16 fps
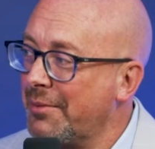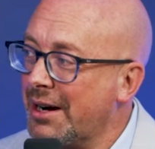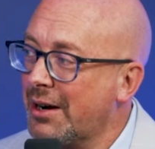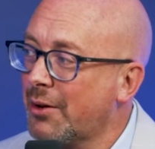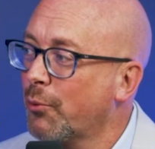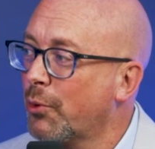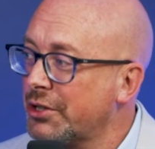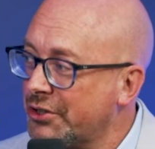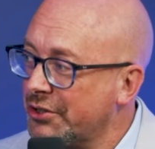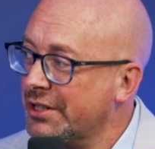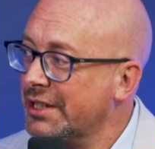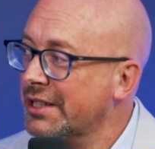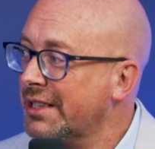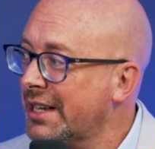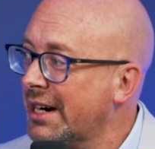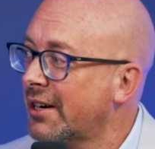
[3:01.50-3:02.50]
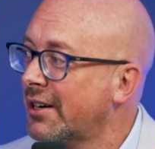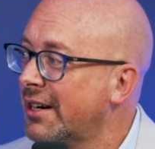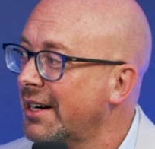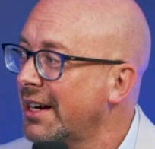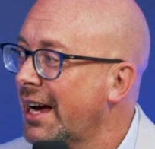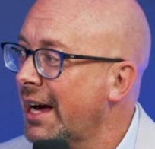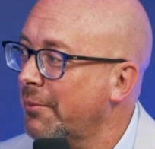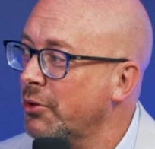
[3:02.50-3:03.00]
there and what you did there
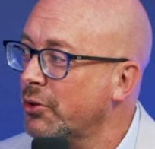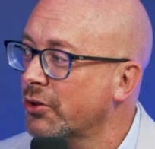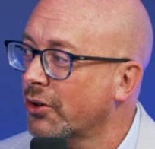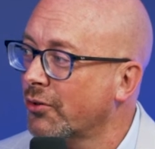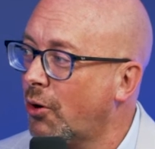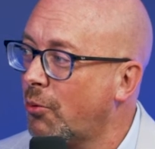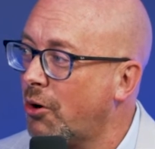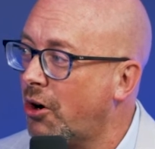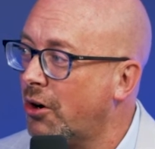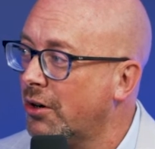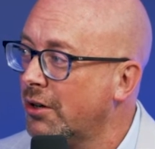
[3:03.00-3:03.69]
at Mutual of Omaha.